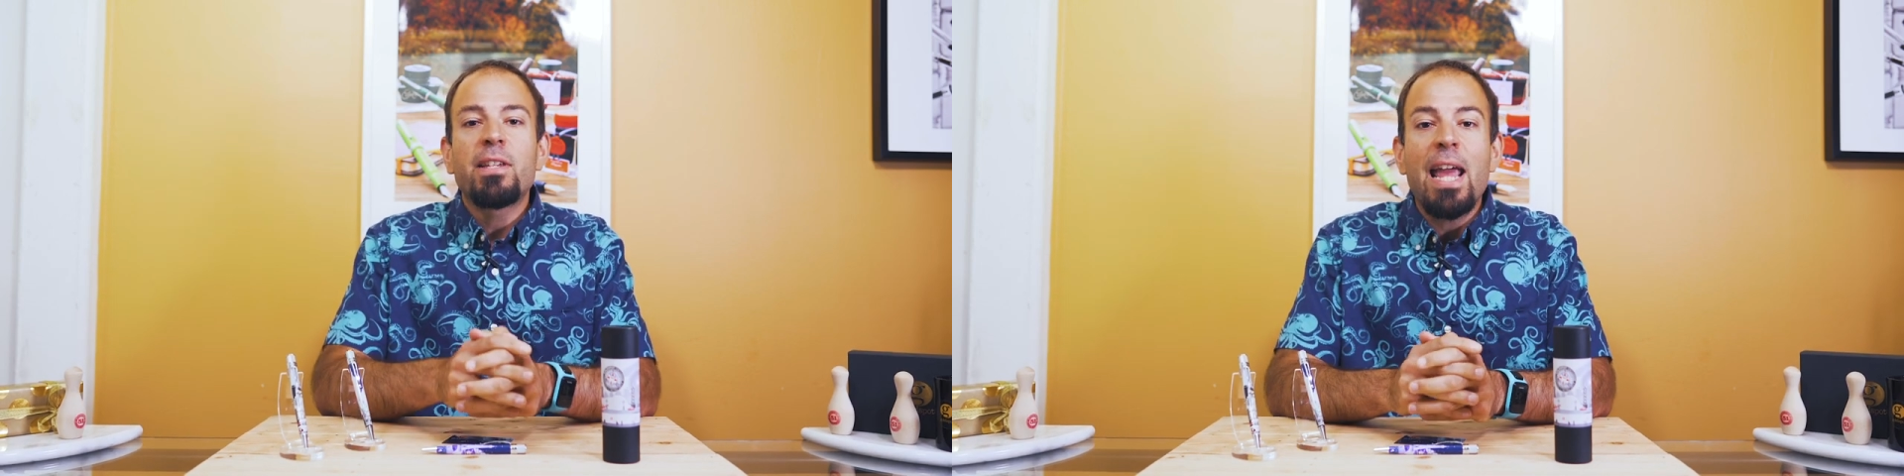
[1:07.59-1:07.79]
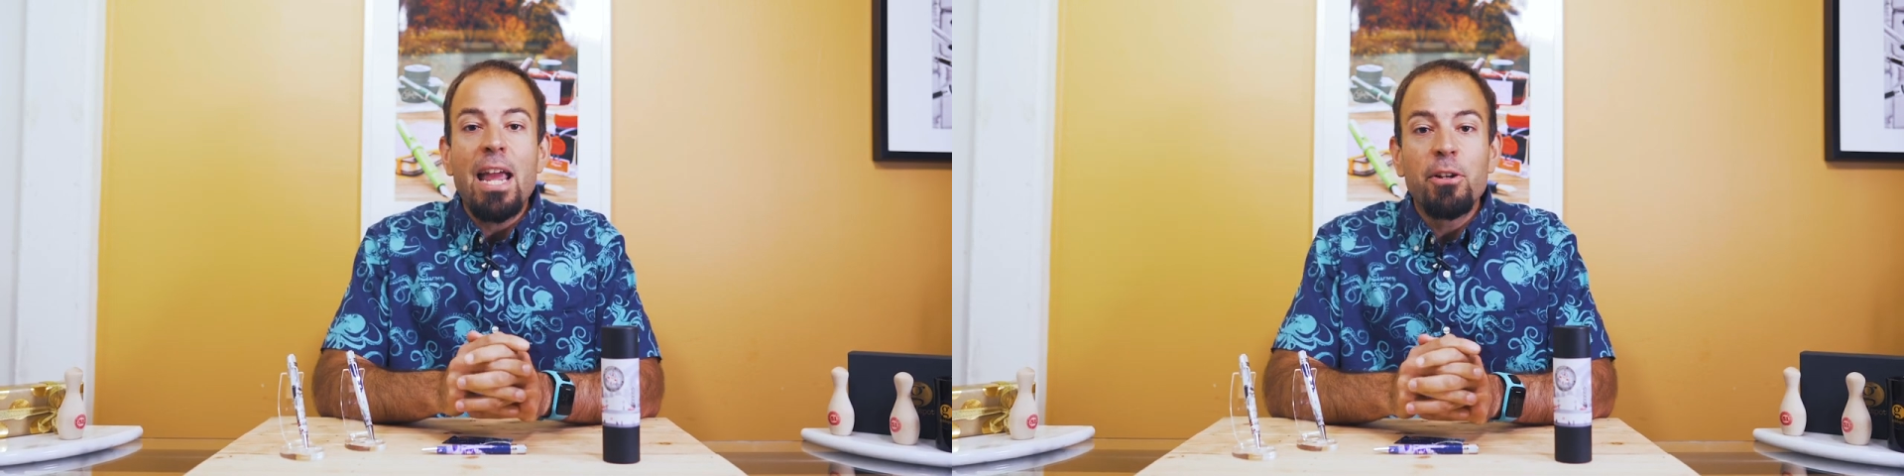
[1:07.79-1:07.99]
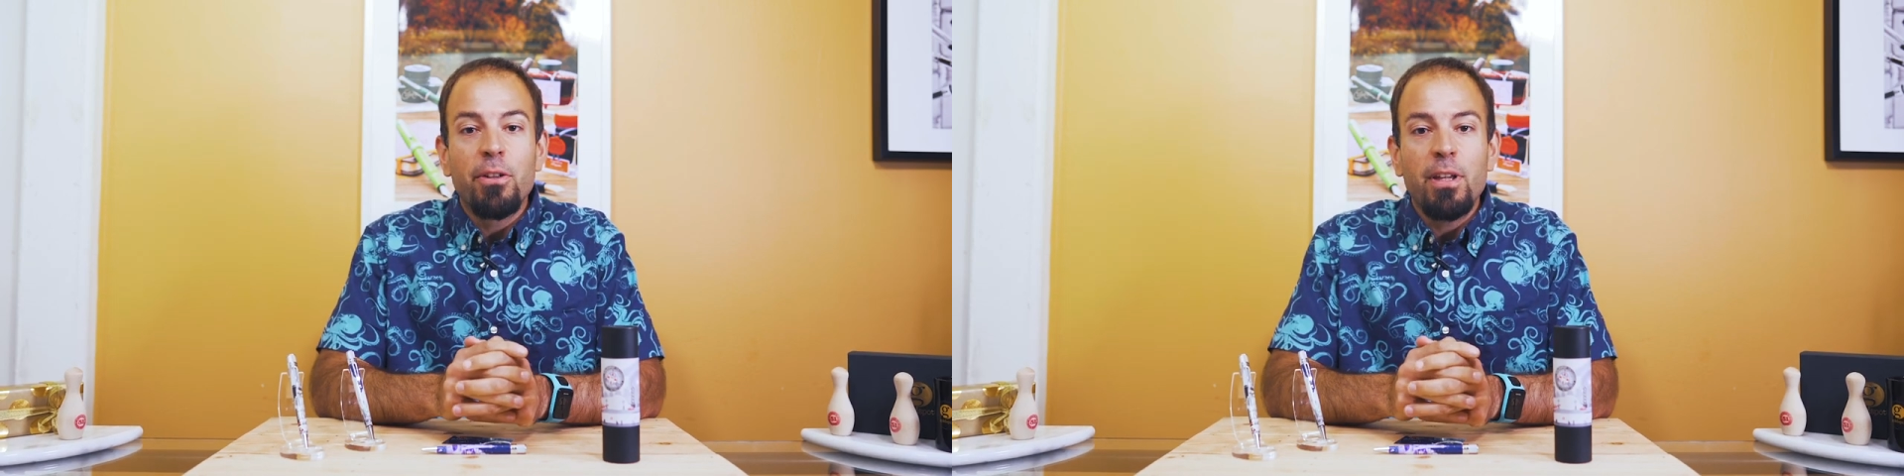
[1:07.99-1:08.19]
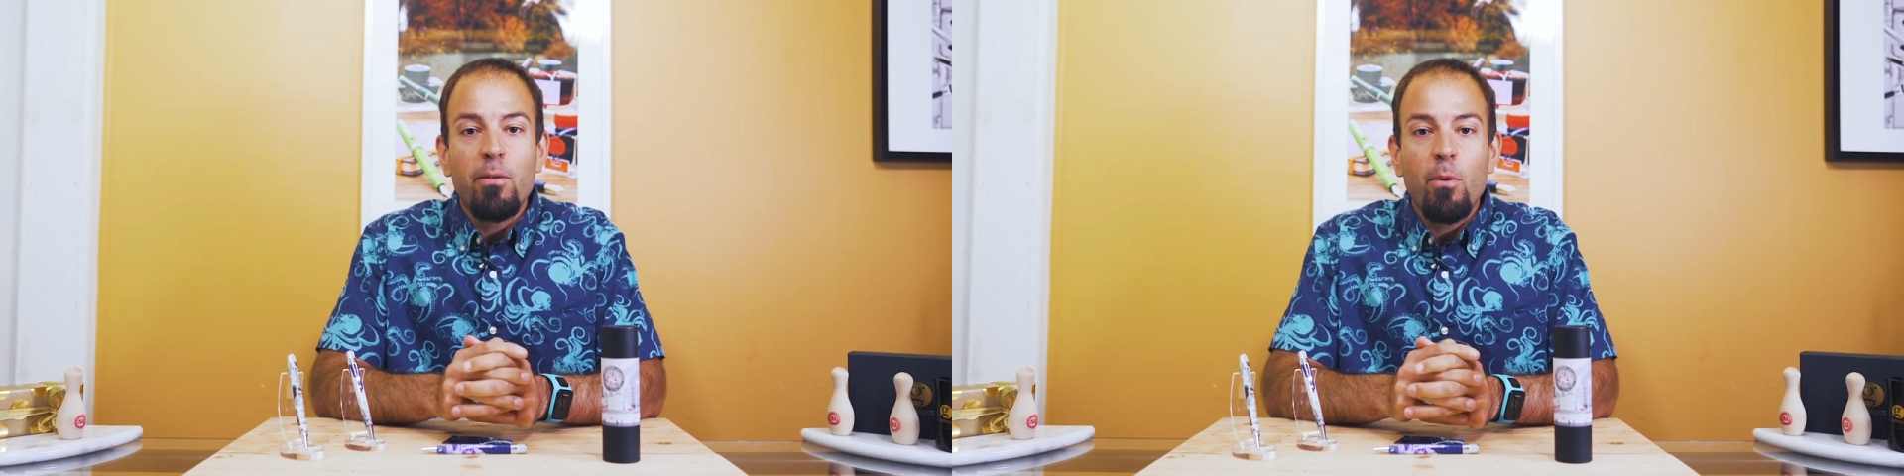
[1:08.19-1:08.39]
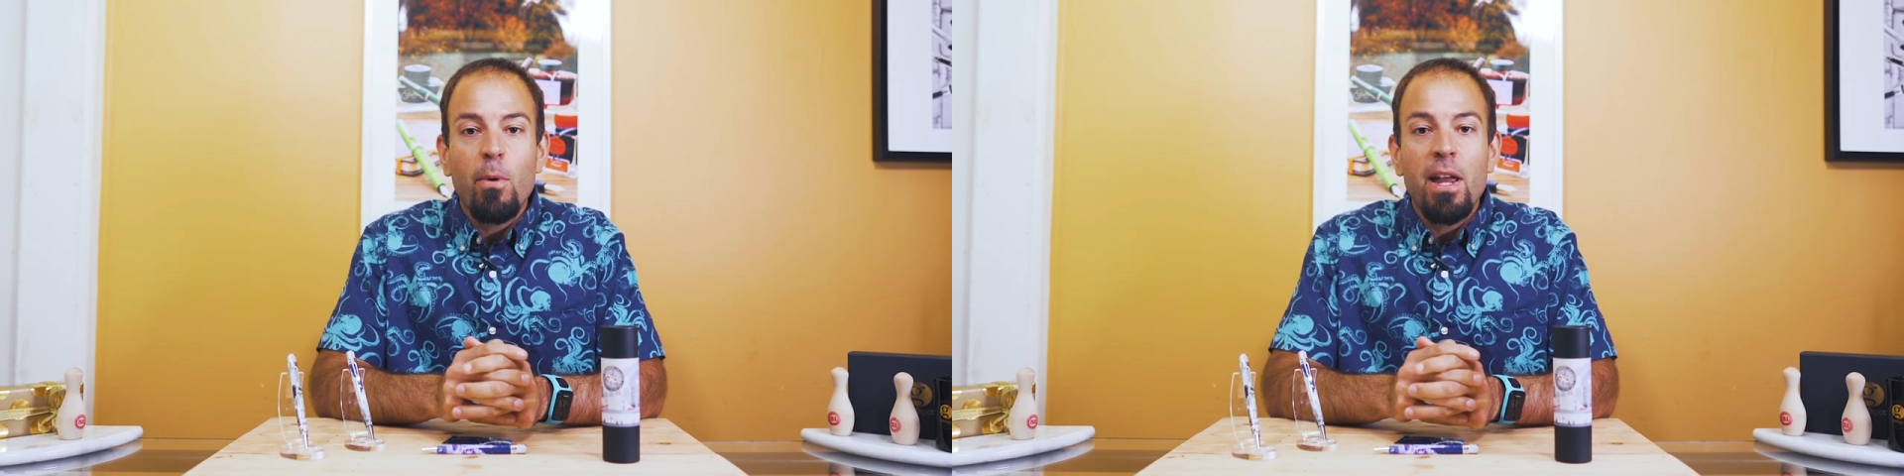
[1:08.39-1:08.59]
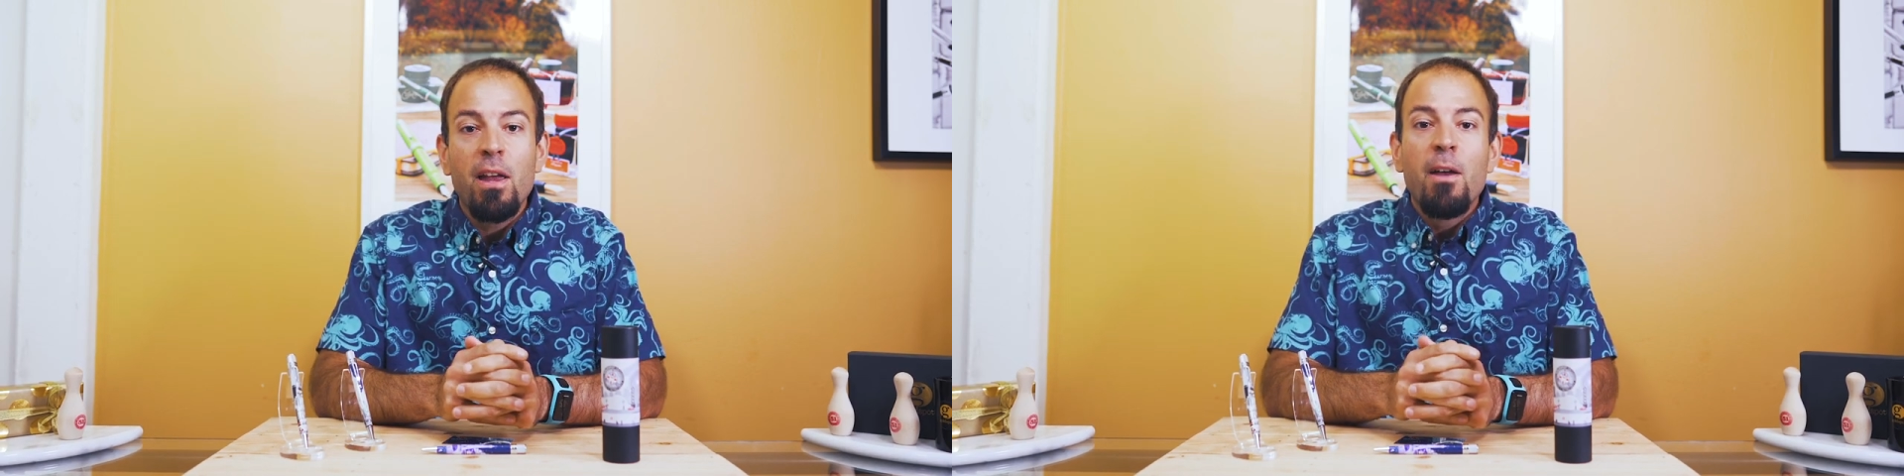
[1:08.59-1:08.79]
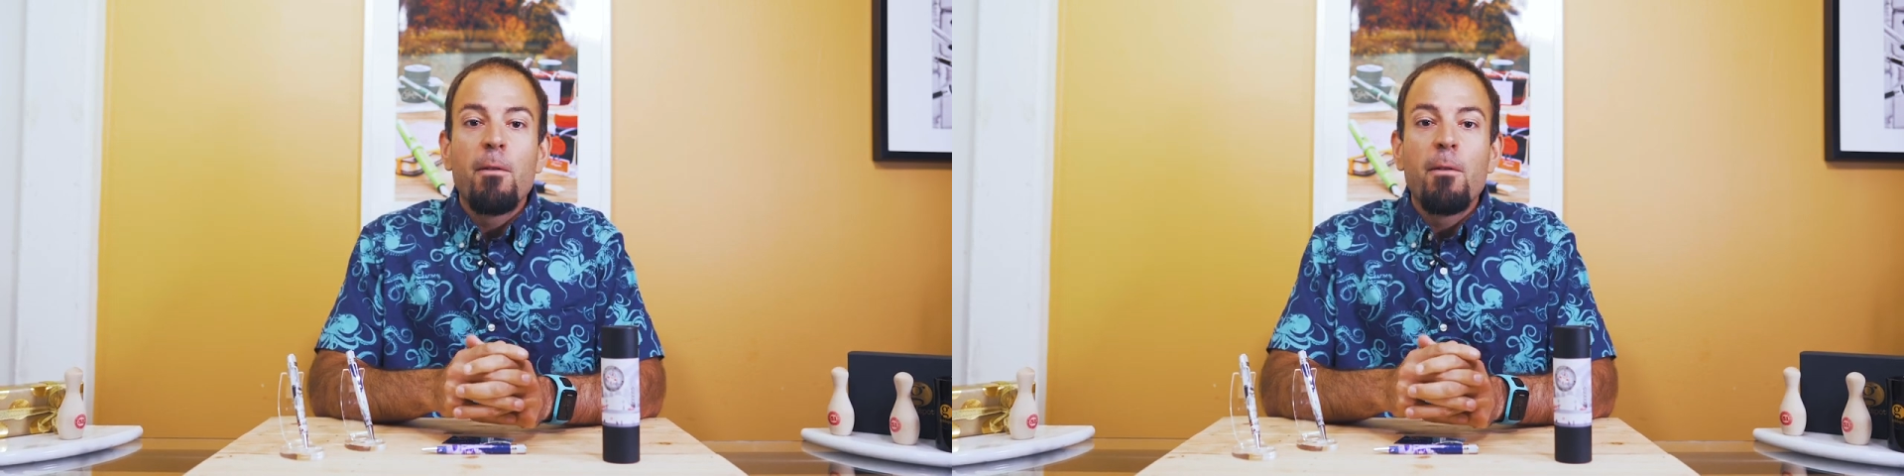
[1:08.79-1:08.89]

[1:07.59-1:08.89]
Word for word: and enter the giveaway,